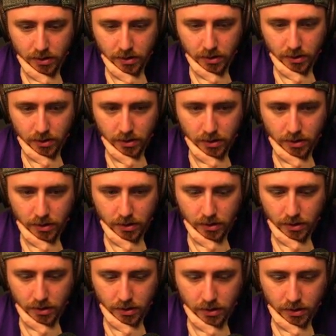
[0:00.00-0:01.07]

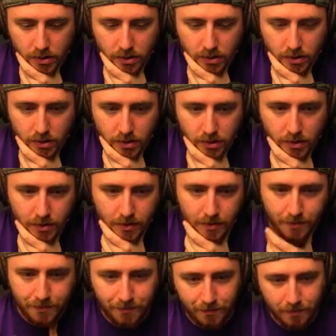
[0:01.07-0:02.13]

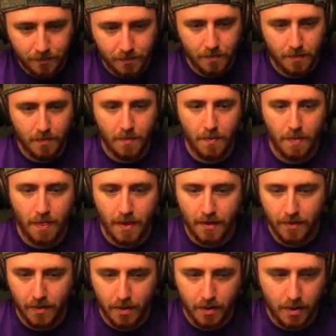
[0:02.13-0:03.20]

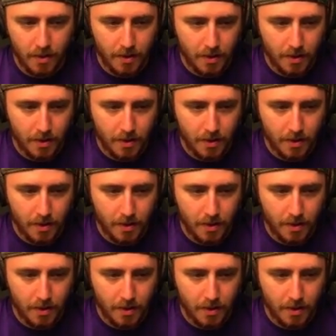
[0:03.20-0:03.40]
Nobody speaks.